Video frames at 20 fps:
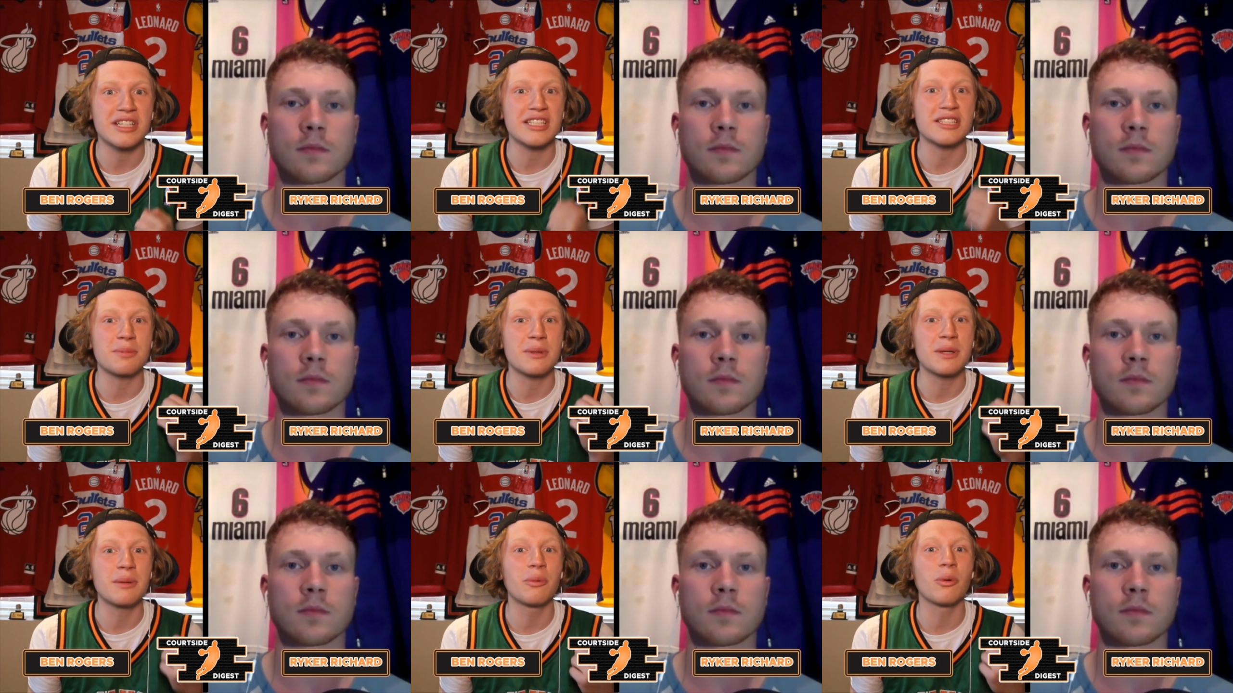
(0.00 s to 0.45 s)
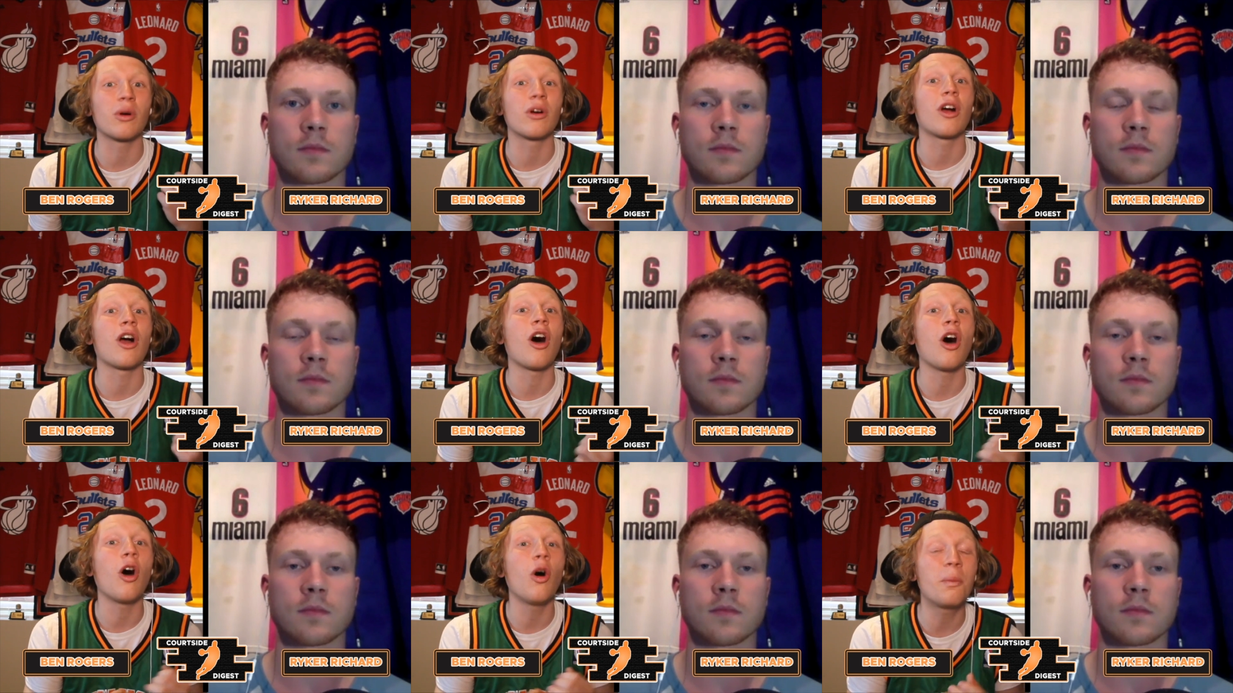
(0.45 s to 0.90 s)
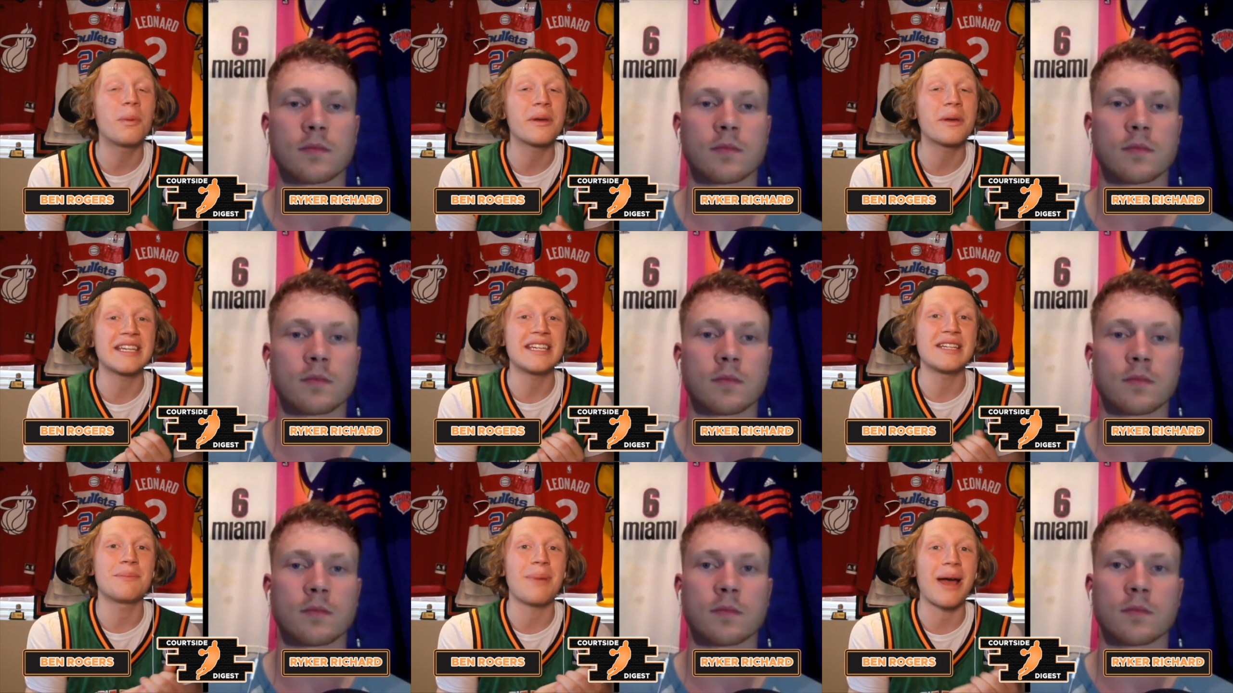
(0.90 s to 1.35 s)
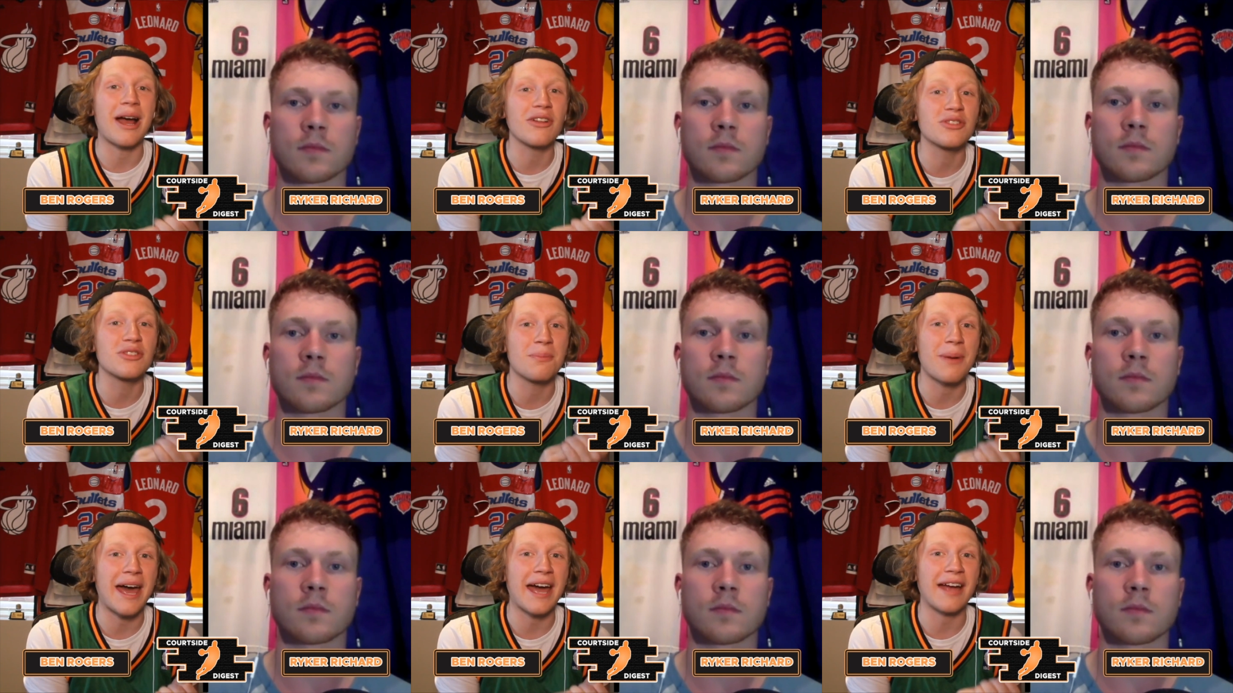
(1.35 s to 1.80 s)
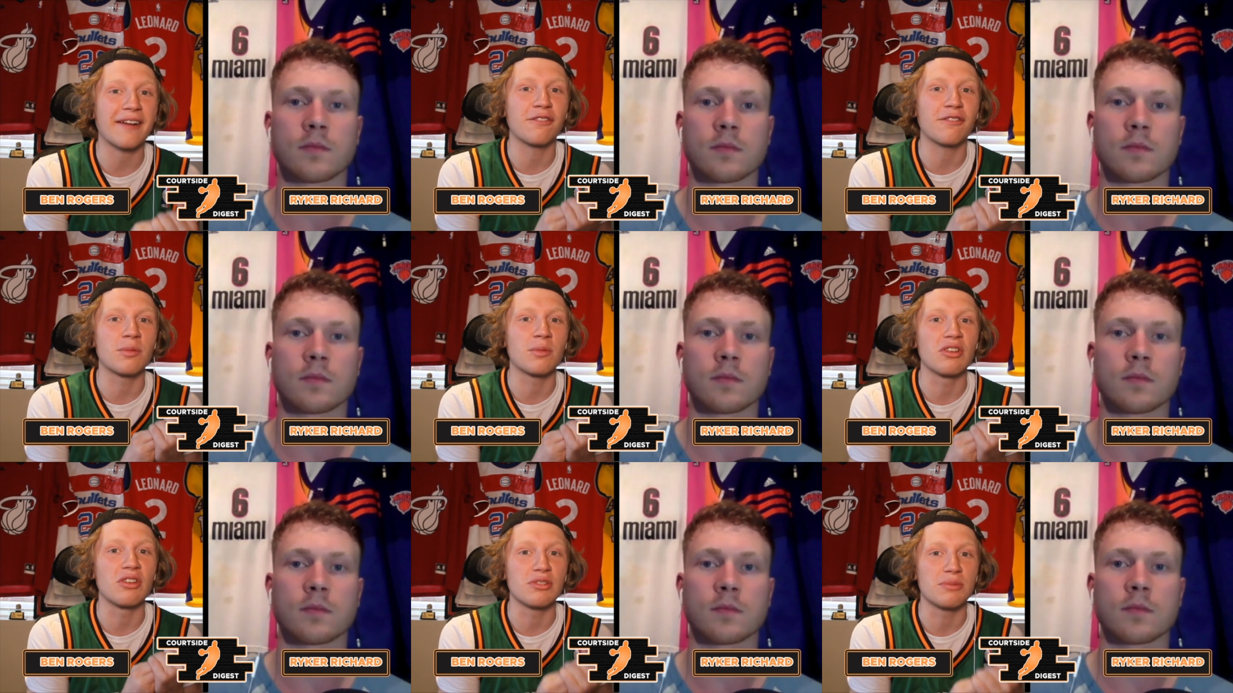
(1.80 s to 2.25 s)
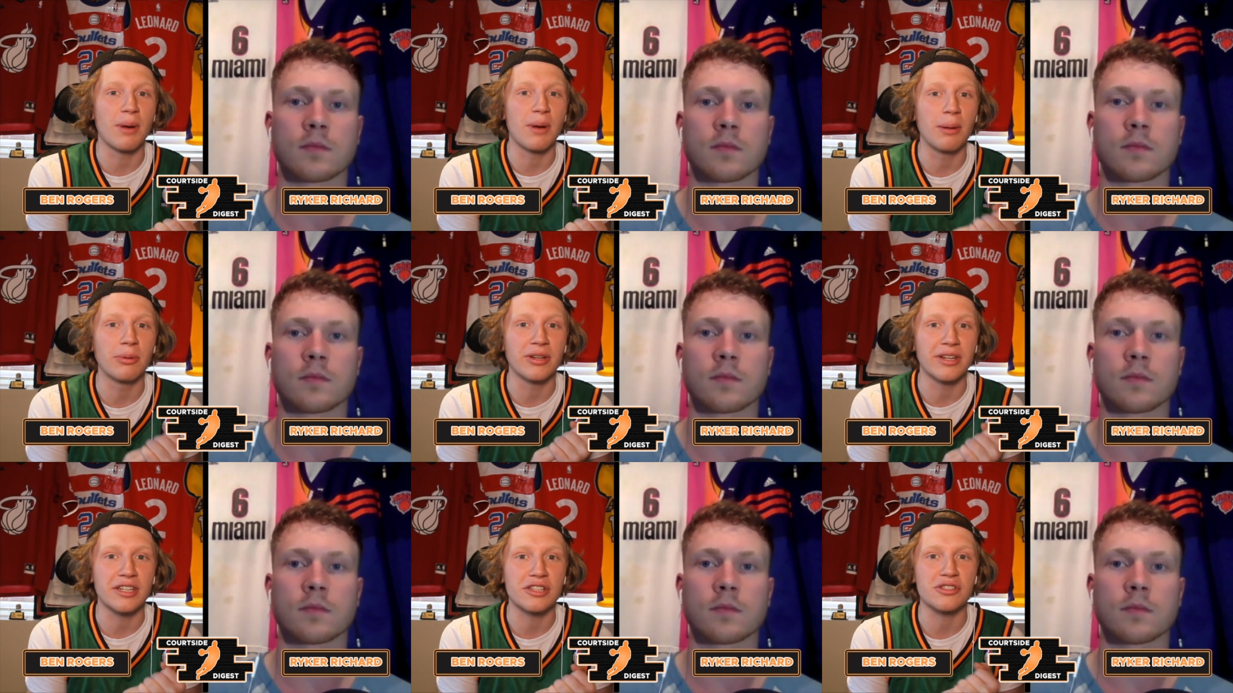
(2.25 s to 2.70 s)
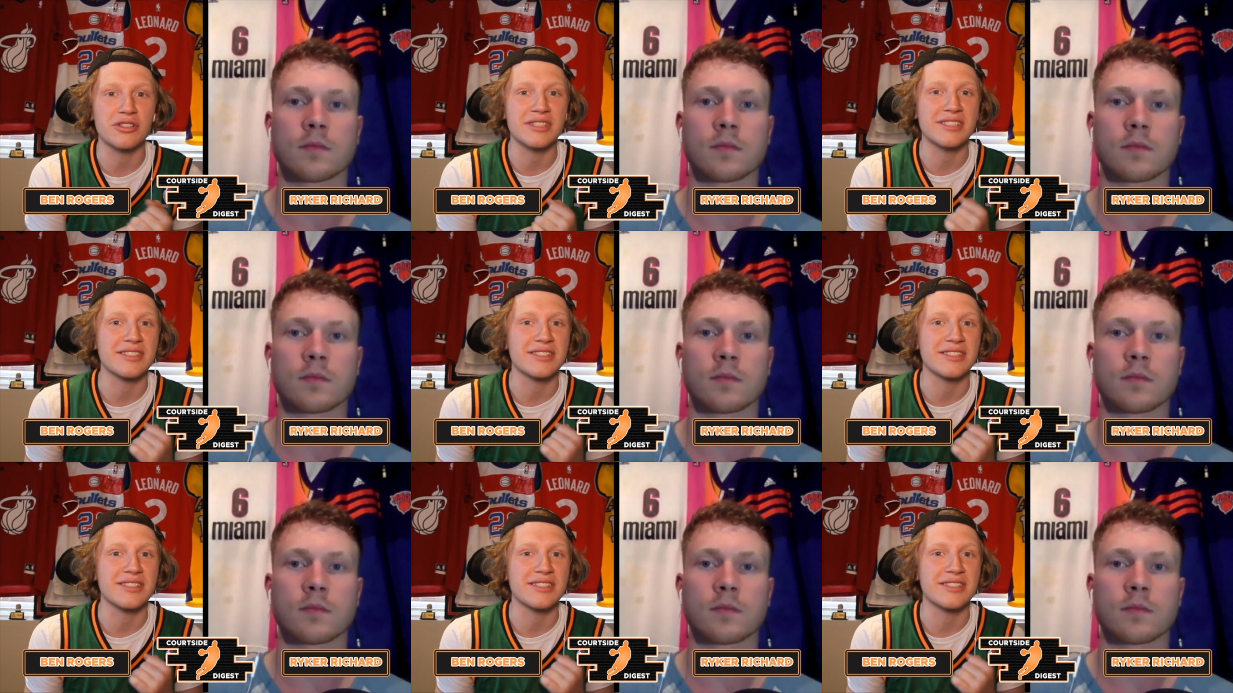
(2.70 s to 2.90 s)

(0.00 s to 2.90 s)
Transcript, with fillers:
Speaker 1: People were hoping he'd bounce back from those bubble injuries,